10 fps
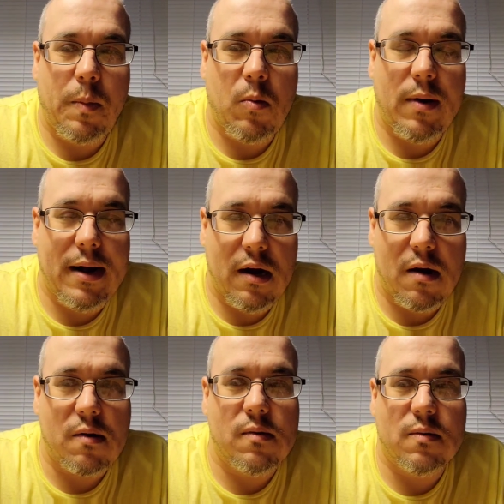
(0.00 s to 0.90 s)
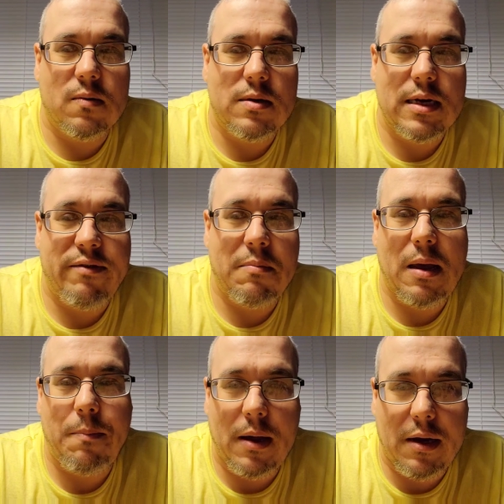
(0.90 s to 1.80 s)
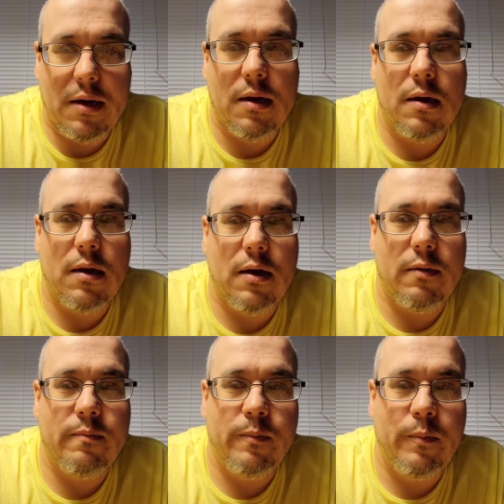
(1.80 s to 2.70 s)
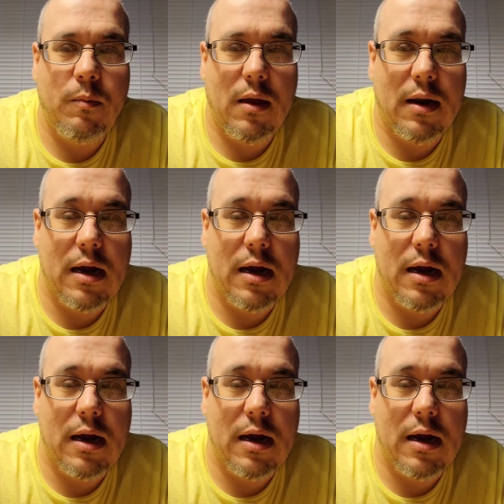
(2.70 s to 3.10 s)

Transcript: writing articles and giving my opinion and,